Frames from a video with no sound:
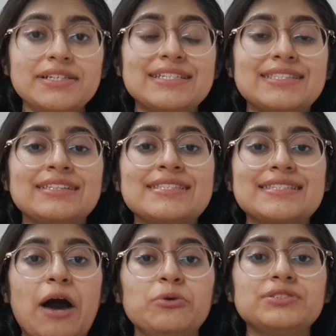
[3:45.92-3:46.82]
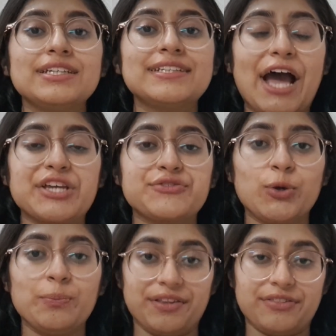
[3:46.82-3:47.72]
is the discounted cash
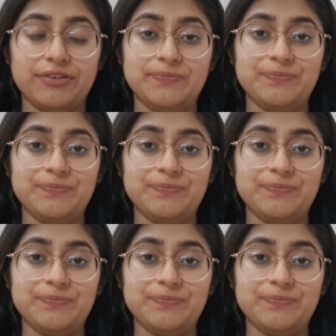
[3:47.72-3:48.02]
flow method.